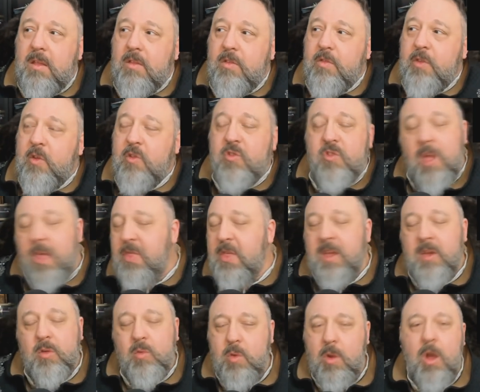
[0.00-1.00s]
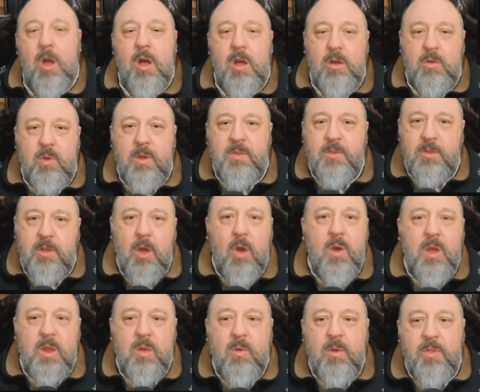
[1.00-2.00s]
There's nothing wrong with
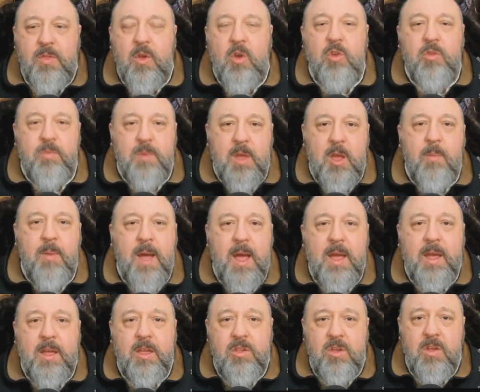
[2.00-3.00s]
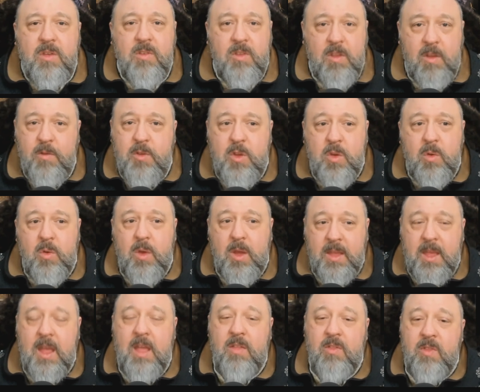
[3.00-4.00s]
going with those meal packages. And if you,
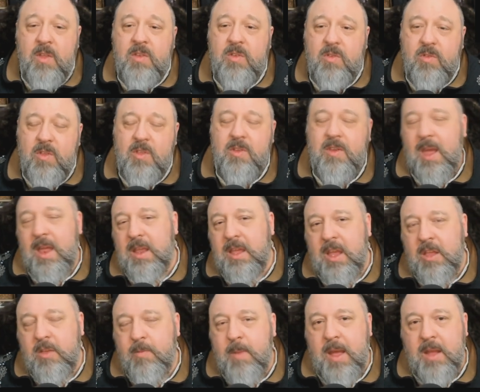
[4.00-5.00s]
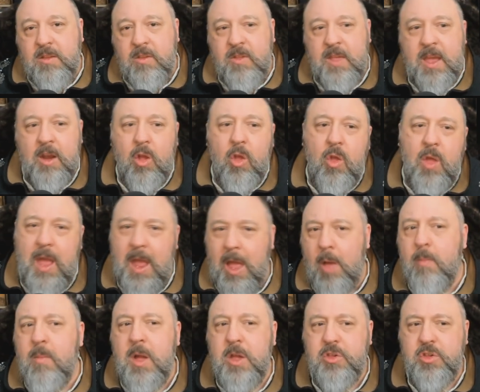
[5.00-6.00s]
again, this kind of gets back to that whole, how
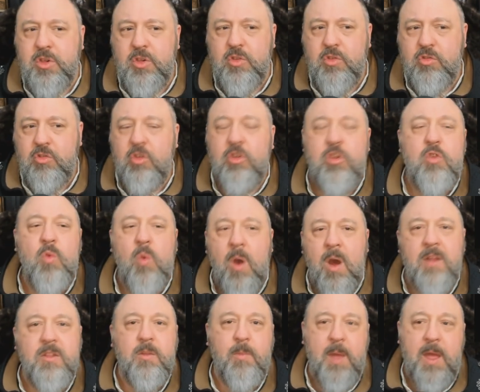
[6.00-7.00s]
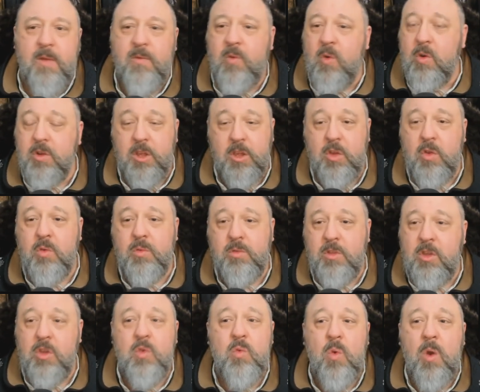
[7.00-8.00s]
much do you want to pay for? Do
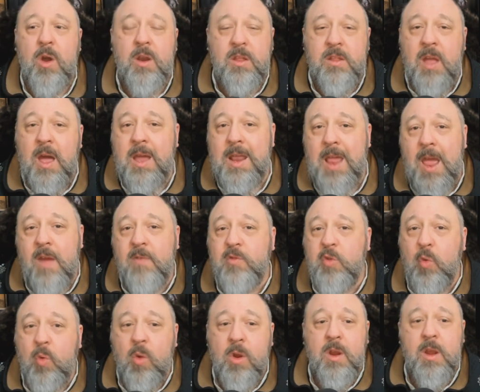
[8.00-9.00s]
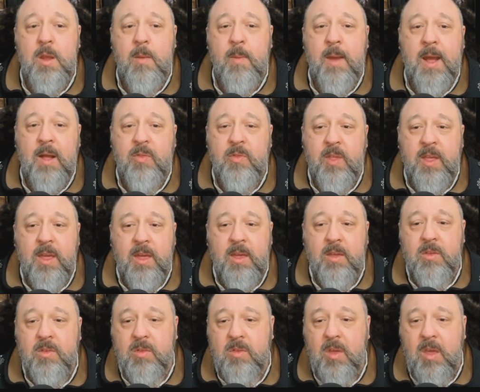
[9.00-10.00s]
you want to not have to worry about
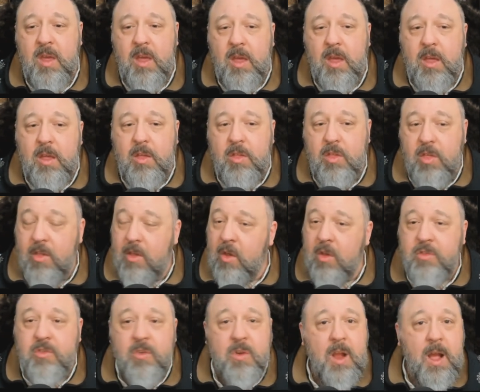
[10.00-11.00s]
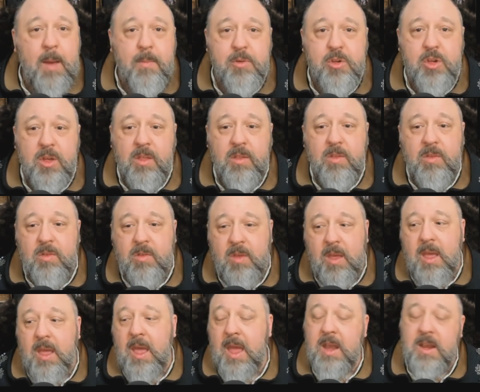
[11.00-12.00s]
things? Those are options.
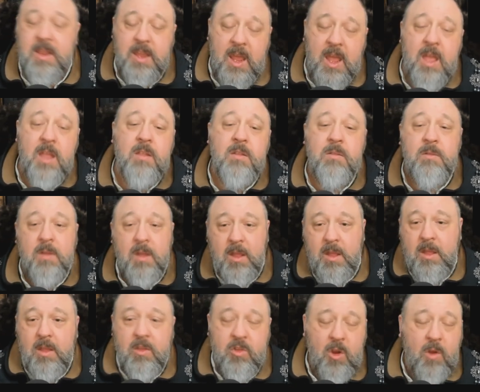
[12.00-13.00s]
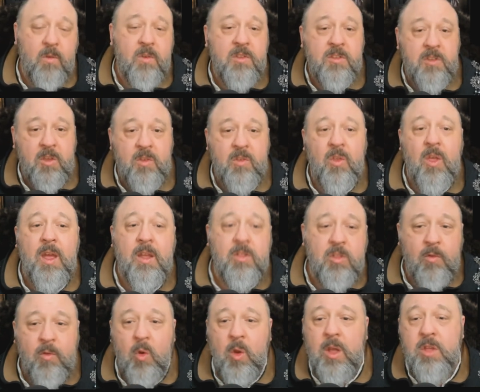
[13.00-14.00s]
And again, services like
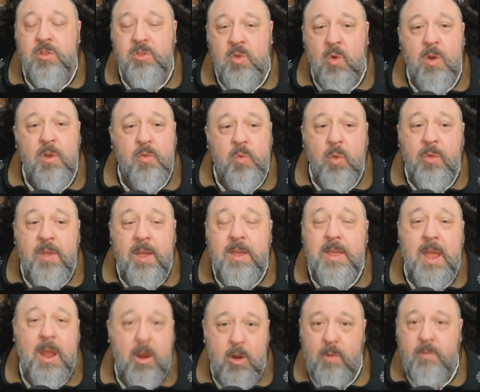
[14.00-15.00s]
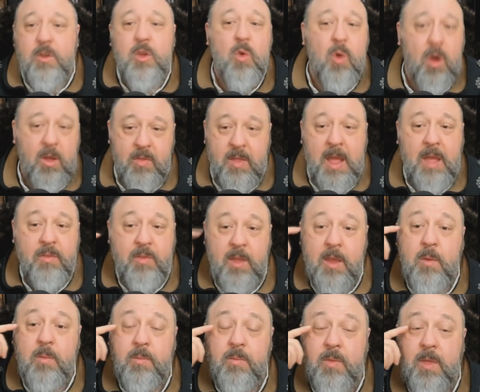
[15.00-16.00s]
the Voyage North will take care of you on that.
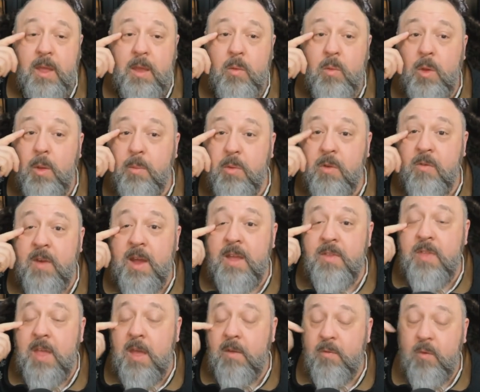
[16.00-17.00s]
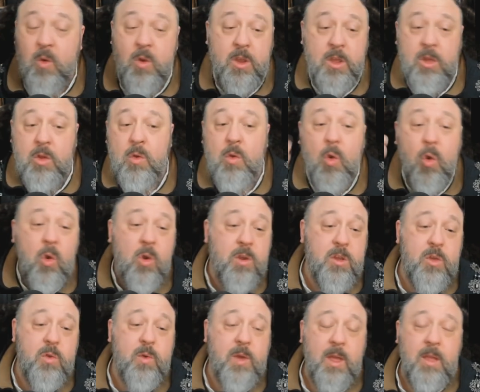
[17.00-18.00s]
They will provide that for you, or
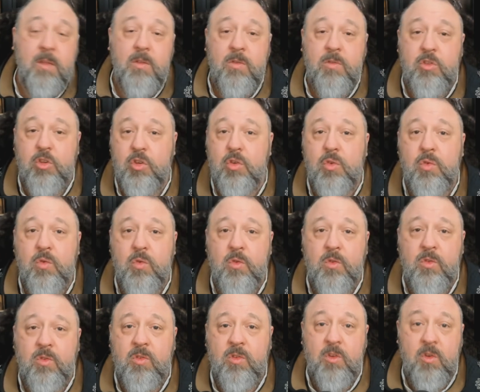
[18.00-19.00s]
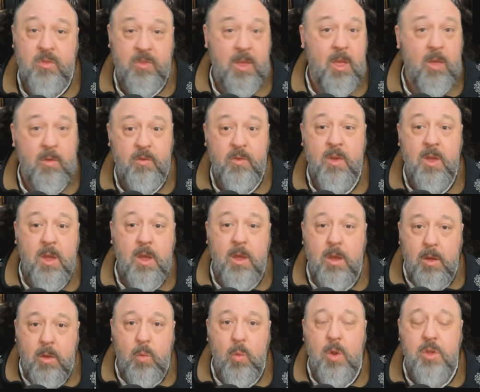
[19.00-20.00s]
you can choose yourself
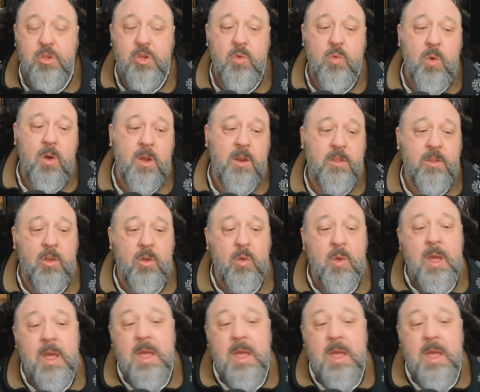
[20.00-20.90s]
what you want to do.